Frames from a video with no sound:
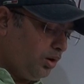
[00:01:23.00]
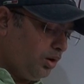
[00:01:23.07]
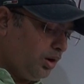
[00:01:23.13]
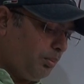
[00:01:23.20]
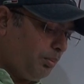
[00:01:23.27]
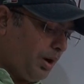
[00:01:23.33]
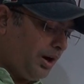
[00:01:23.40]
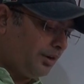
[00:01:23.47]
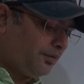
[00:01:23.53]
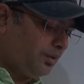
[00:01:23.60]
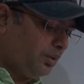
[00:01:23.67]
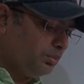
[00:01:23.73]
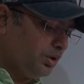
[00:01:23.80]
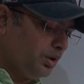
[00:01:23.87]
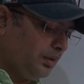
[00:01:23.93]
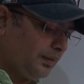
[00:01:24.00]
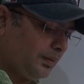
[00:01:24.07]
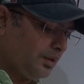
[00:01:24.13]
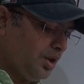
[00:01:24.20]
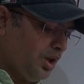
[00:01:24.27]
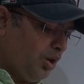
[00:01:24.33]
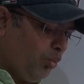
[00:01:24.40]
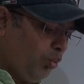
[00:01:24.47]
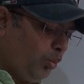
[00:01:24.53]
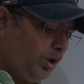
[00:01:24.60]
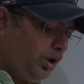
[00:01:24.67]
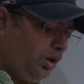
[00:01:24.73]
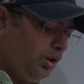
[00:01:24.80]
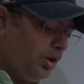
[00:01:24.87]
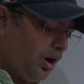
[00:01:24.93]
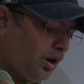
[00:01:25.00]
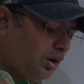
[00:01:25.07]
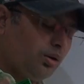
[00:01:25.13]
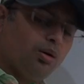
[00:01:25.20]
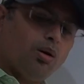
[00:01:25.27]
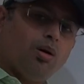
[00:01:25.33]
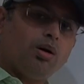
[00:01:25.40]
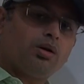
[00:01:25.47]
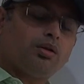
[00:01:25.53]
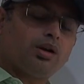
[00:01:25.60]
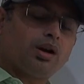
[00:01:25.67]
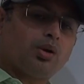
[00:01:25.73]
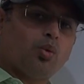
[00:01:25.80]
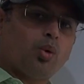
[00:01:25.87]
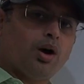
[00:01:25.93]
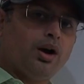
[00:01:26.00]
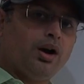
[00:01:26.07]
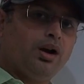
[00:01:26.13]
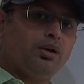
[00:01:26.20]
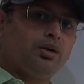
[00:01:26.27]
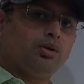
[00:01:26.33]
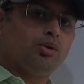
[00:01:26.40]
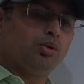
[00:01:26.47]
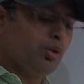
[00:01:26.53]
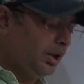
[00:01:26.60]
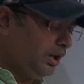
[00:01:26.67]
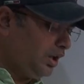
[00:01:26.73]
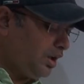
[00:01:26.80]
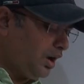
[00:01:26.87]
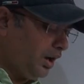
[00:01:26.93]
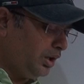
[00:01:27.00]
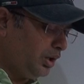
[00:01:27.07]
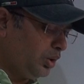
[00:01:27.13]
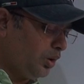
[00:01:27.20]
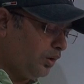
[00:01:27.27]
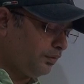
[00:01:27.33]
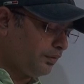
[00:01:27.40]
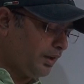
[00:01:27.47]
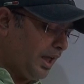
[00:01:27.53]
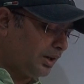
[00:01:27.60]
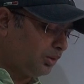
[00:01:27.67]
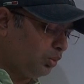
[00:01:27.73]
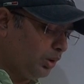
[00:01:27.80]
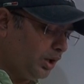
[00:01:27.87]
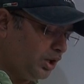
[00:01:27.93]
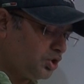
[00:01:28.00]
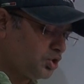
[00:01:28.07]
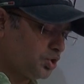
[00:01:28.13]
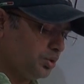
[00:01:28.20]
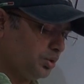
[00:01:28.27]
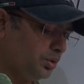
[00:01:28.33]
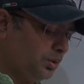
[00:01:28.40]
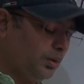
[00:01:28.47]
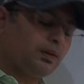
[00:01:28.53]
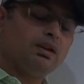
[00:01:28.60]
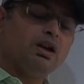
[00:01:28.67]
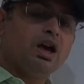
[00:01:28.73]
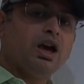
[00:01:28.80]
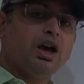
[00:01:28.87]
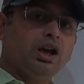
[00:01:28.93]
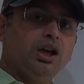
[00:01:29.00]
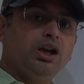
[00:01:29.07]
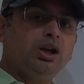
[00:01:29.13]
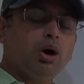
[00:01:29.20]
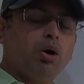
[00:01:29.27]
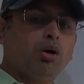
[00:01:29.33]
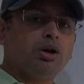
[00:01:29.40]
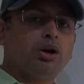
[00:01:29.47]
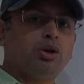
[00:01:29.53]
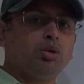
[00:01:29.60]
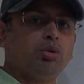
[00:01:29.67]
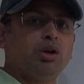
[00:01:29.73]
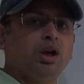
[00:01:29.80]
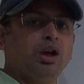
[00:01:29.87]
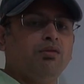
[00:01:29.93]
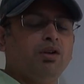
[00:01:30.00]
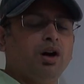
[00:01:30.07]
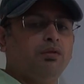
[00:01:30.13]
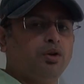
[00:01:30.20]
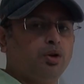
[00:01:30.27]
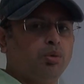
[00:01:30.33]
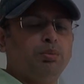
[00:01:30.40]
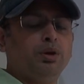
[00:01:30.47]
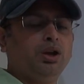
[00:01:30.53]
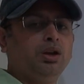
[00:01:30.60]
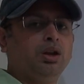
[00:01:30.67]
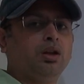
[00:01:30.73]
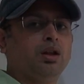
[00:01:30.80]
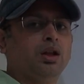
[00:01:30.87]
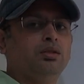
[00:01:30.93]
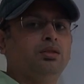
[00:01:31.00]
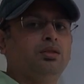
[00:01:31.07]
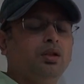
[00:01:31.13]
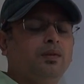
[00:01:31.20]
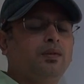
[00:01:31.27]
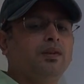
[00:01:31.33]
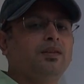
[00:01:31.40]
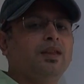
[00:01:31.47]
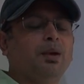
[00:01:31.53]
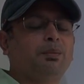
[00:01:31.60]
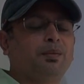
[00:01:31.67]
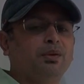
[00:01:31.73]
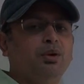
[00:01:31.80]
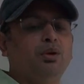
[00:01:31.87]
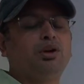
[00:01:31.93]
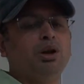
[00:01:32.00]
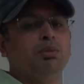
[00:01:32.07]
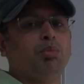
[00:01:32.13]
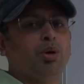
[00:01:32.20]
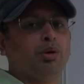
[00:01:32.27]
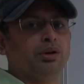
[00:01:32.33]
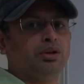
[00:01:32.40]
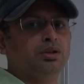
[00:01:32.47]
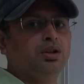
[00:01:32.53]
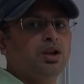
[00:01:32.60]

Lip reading: Apart from this, we are not required to do any kind of calculations in order to give our opinion, and this is absolutely important,